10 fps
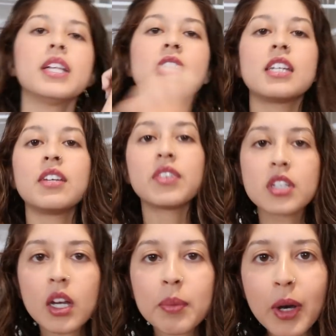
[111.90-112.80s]
I didn't even
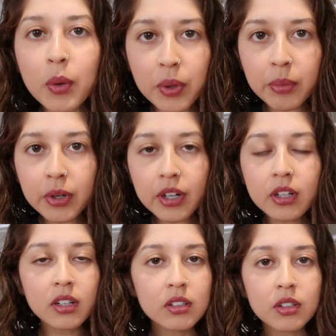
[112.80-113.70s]
talk about
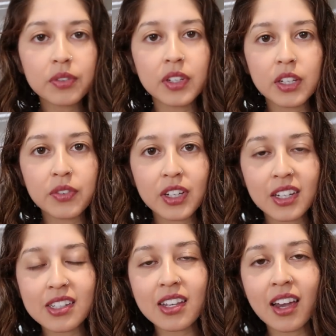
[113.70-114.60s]
WeWork. I don't know if any of you
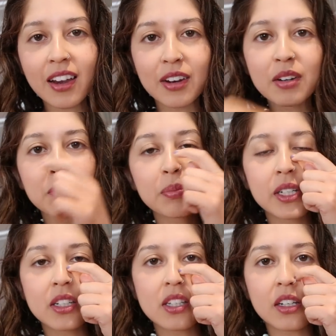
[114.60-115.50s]
guys care,
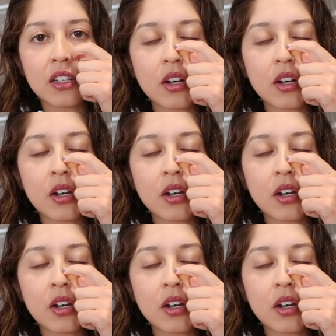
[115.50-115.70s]
but it's like a